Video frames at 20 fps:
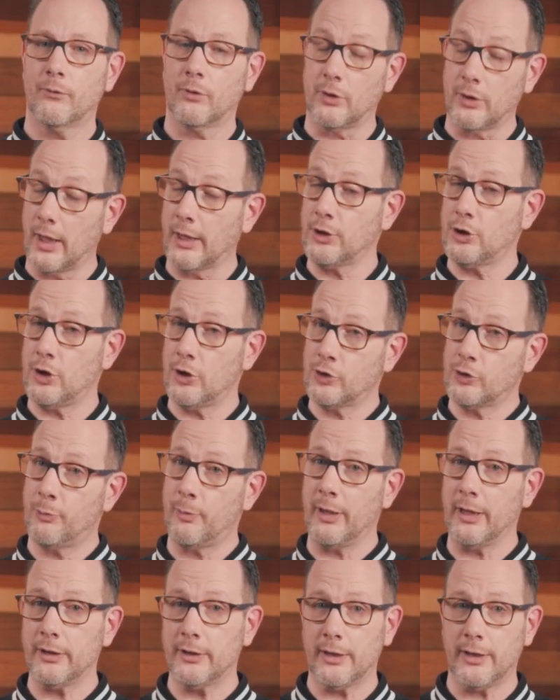not just
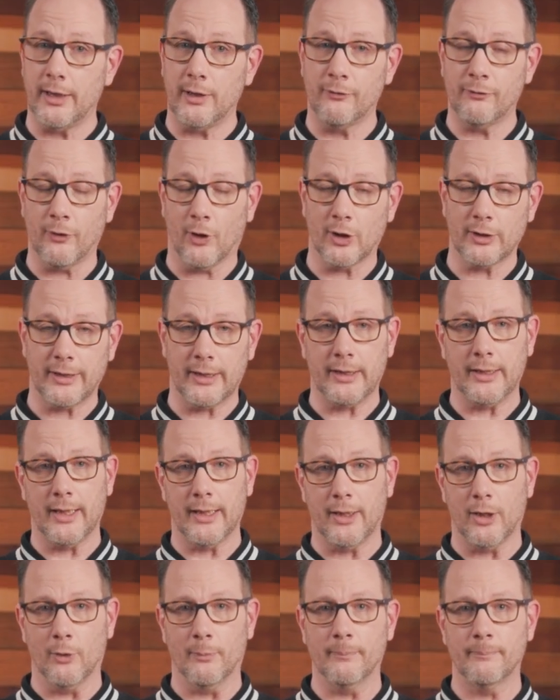being the default in
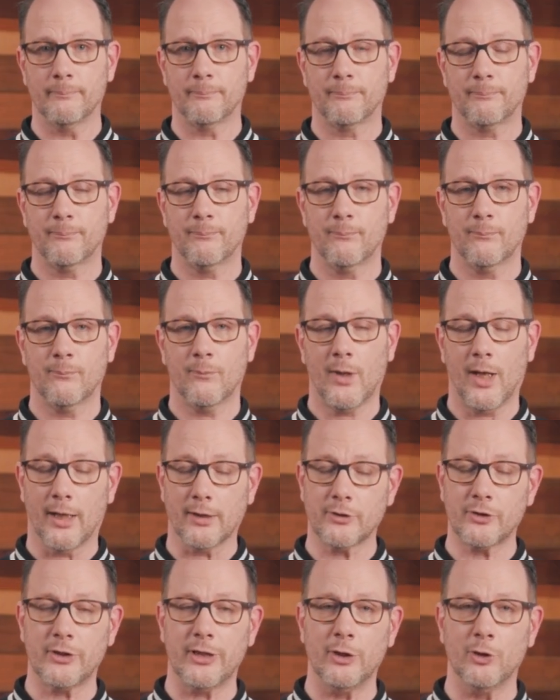GitHub.
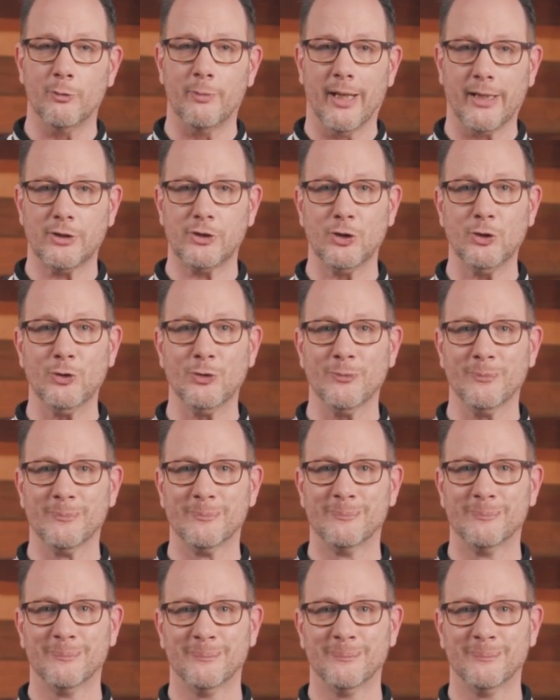I'll see you back soon.